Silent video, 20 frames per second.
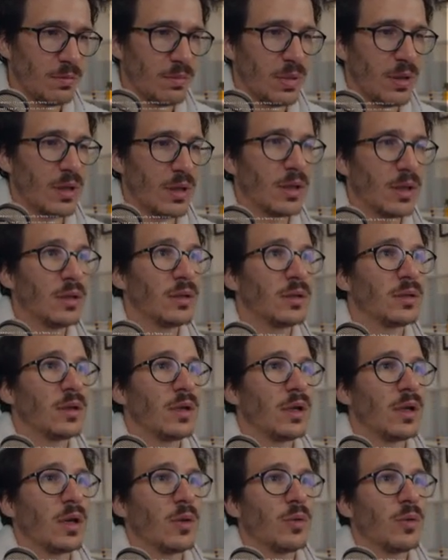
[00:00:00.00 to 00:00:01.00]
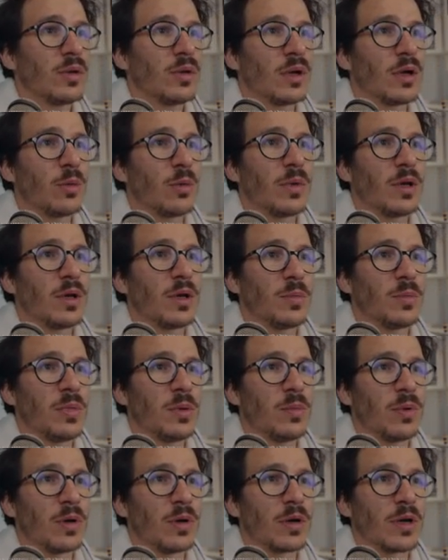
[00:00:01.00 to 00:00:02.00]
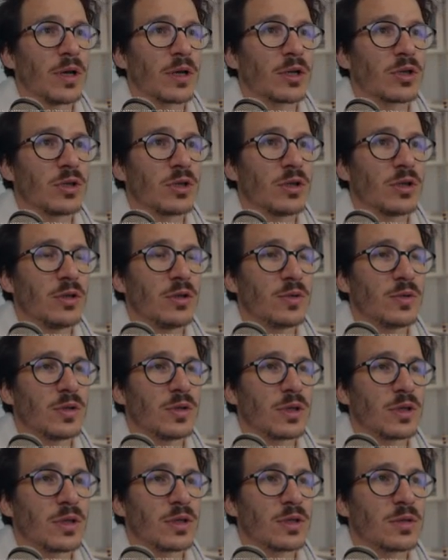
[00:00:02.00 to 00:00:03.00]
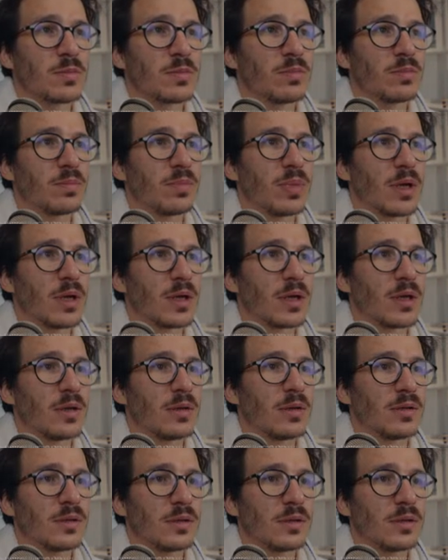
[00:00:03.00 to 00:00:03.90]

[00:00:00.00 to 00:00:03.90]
pla i wonder how many people are actually using this plugin